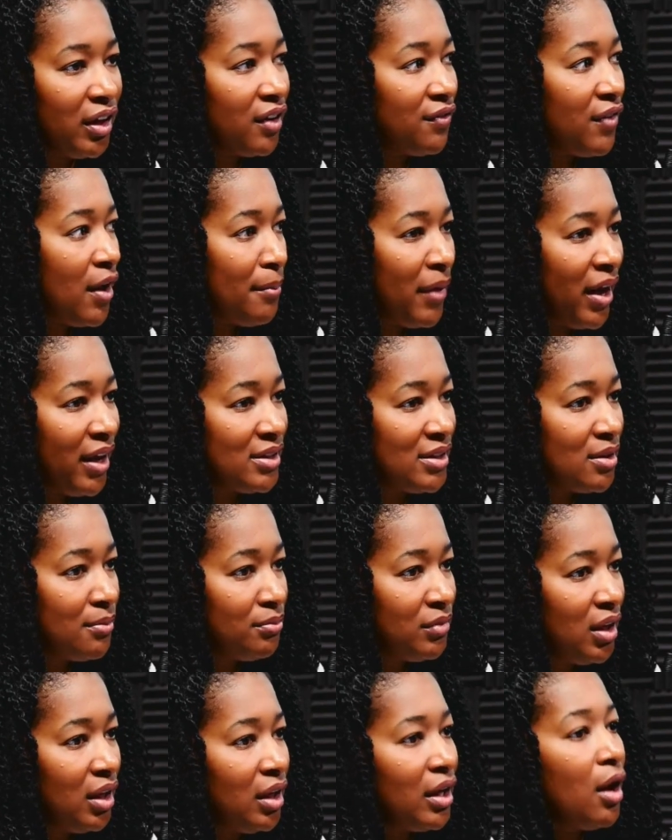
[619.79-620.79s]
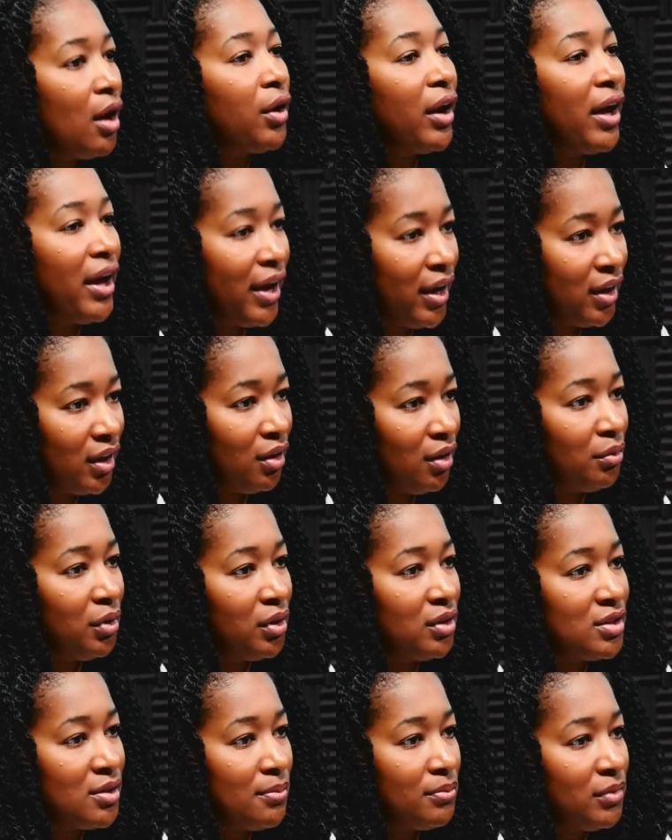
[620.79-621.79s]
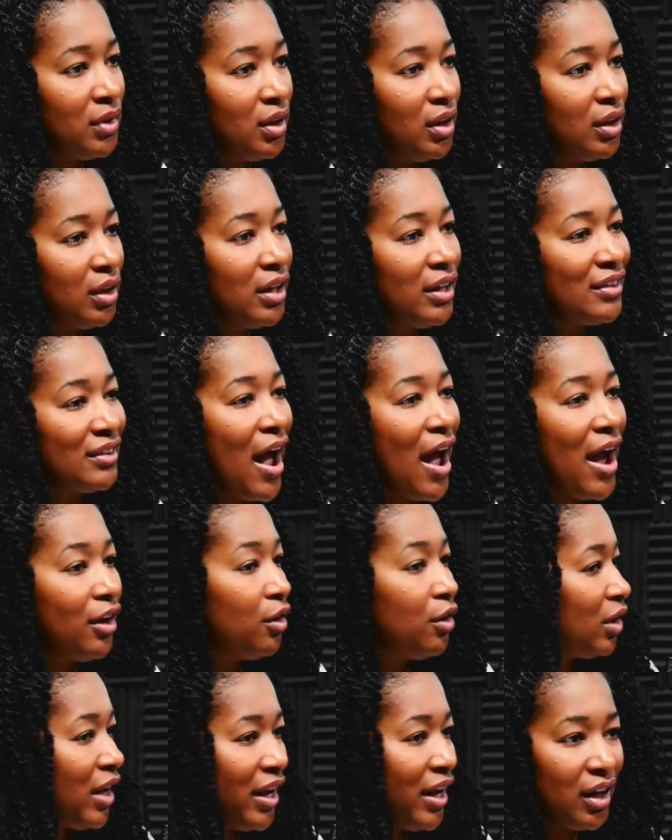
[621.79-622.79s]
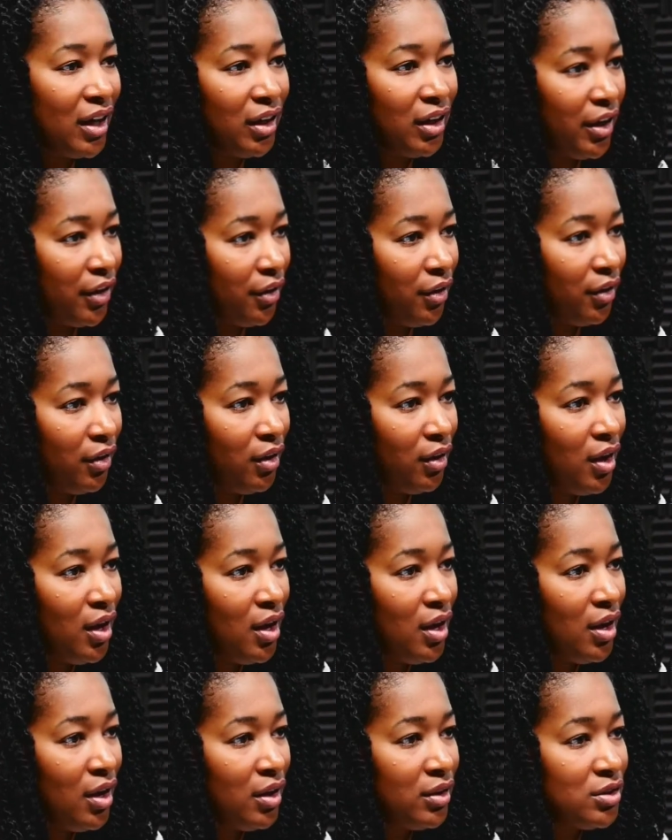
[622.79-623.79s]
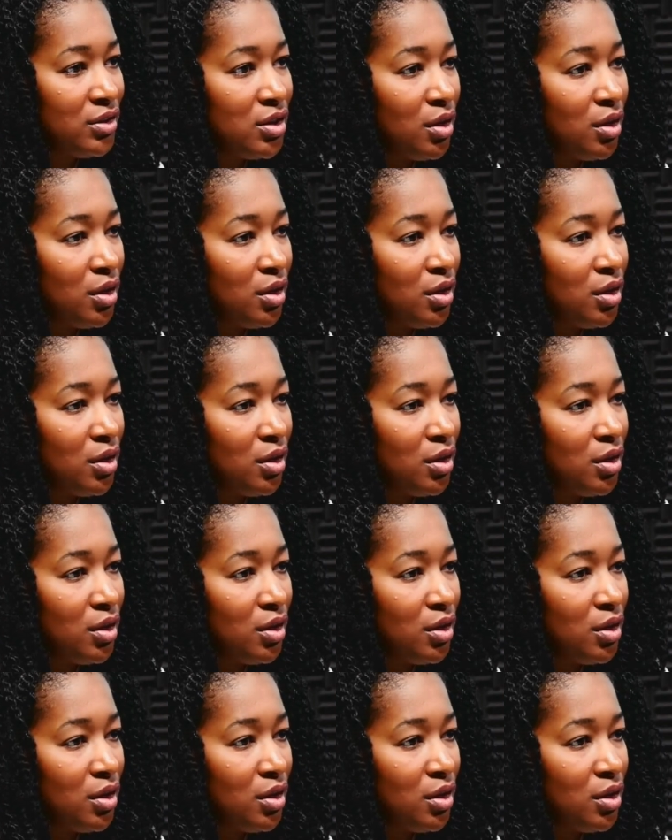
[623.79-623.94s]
Like if I buy something, okay, I got to get rid of something because yeah. I don't like clutter. Yeah.